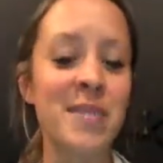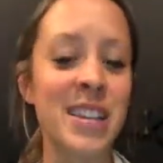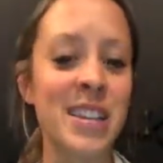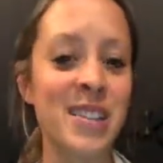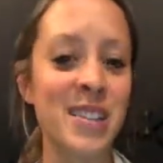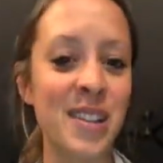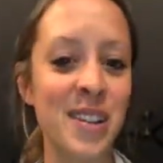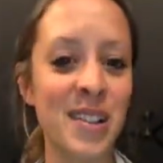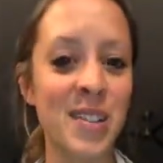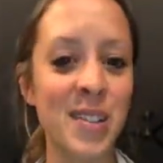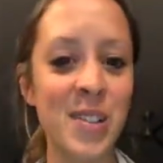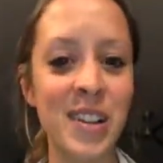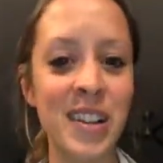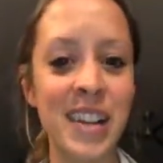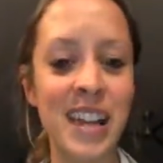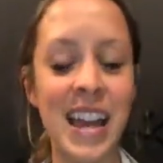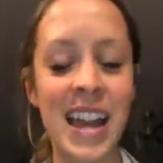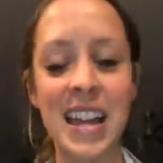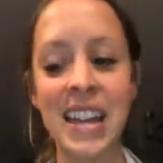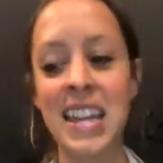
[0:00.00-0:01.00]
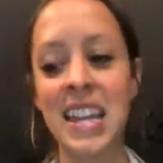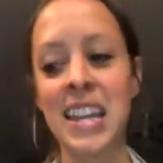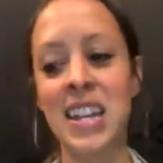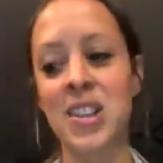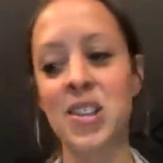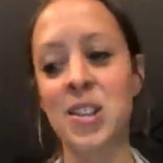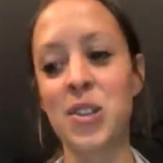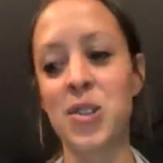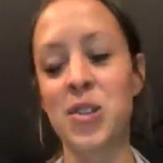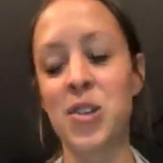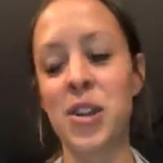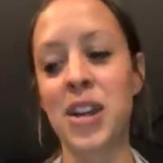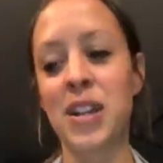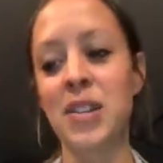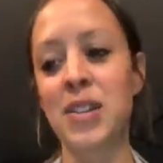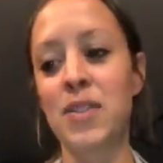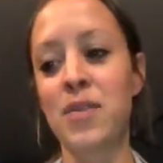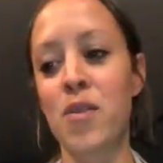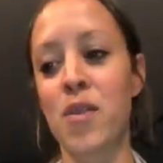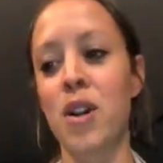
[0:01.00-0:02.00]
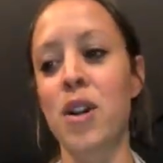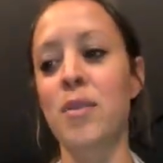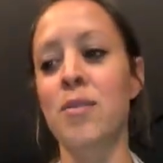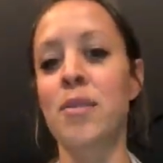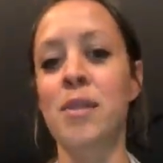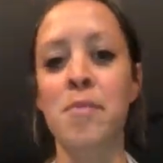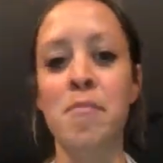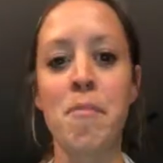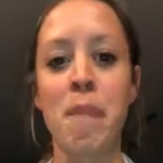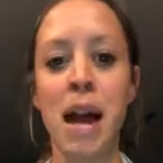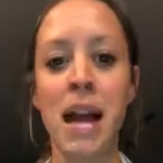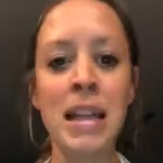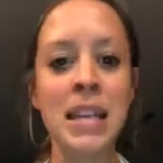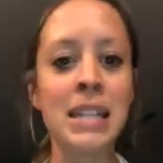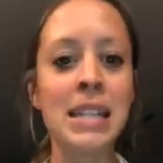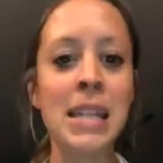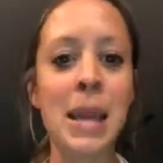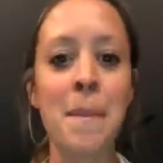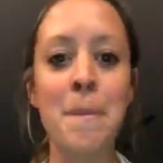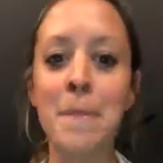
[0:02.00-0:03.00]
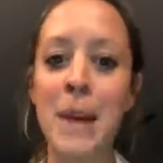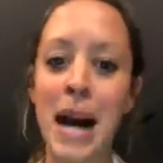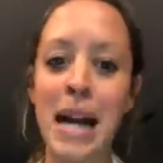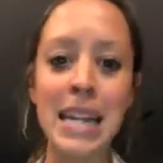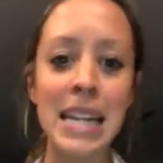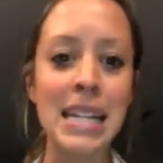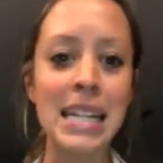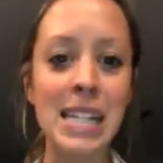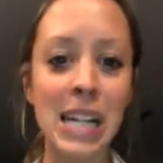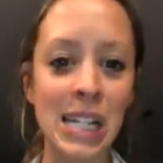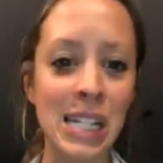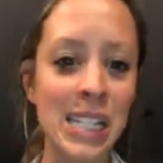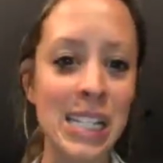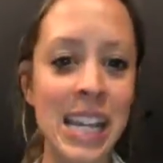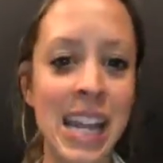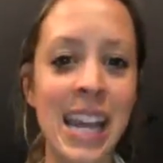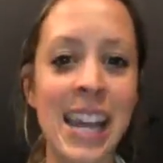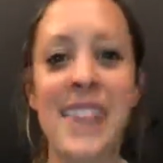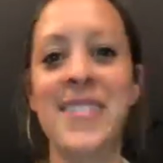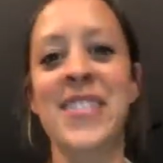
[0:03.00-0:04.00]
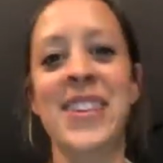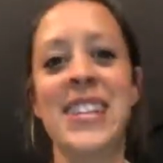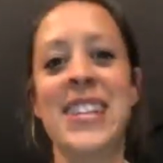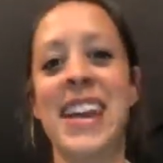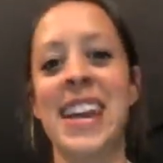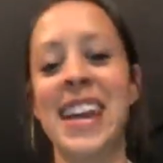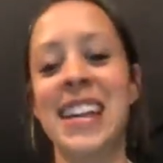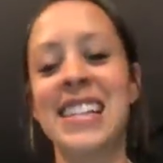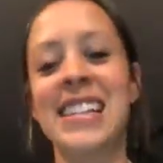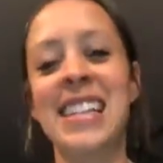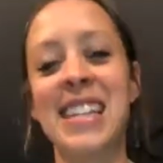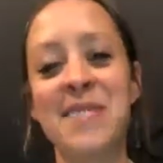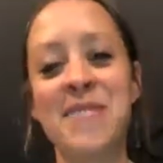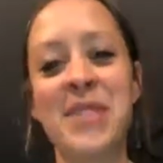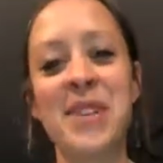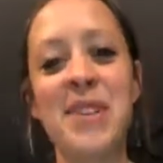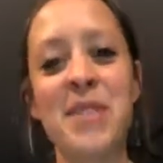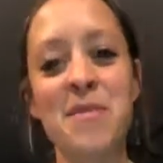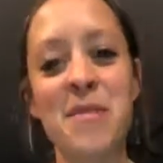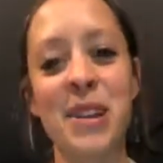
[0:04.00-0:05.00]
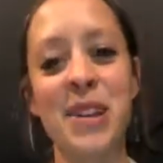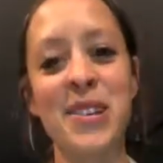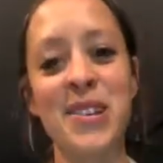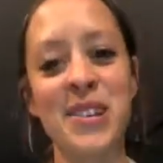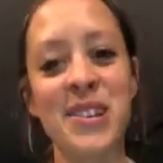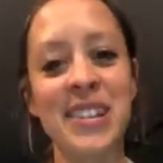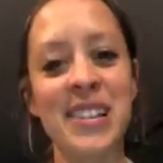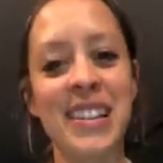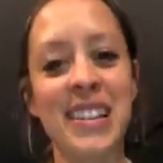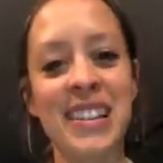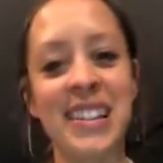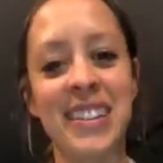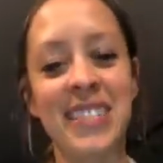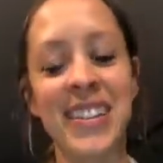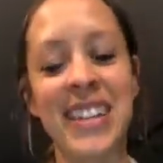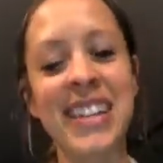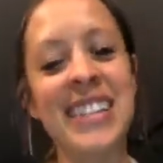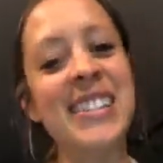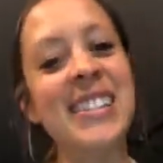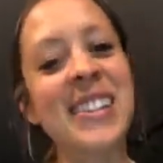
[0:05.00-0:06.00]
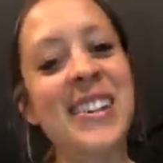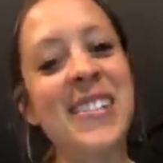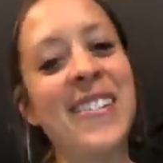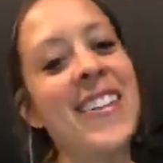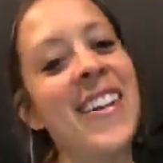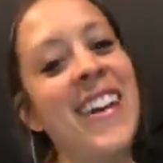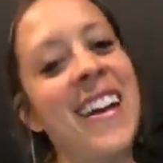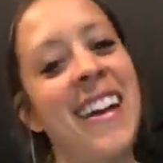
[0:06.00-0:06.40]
He's in Australia and he just transforms minds and bodies all day, every day. I see a million pictures. I love it. So,